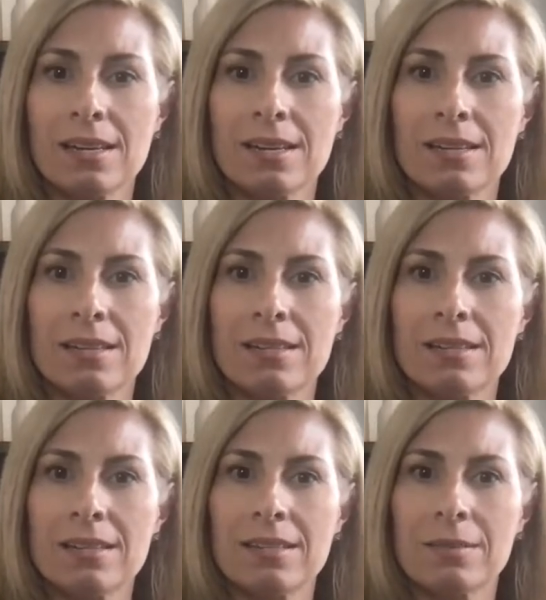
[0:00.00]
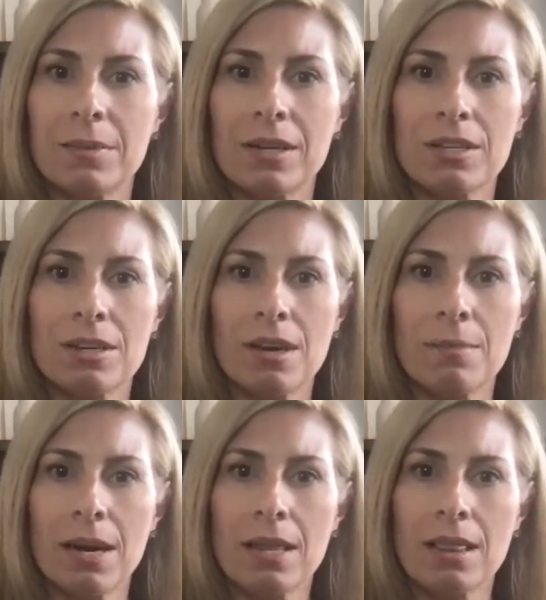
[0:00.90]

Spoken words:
I'm not sure. Am I